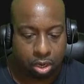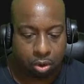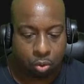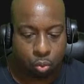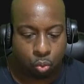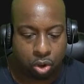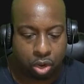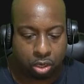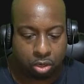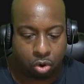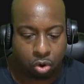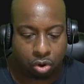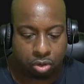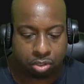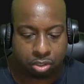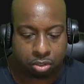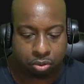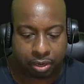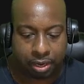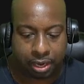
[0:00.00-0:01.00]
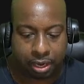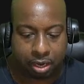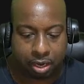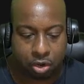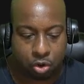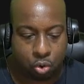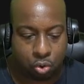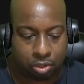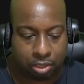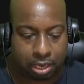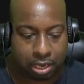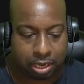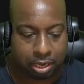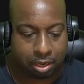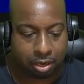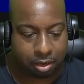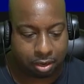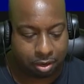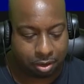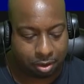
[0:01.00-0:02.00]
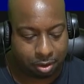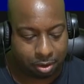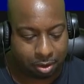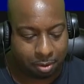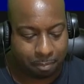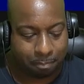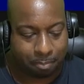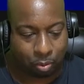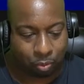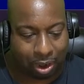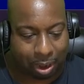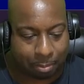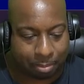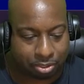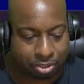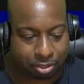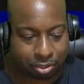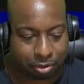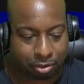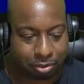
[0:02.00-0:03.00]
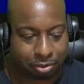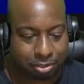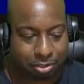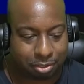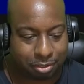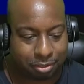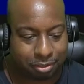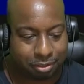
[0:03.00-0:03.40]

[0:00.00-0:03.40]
we're going to include the parameters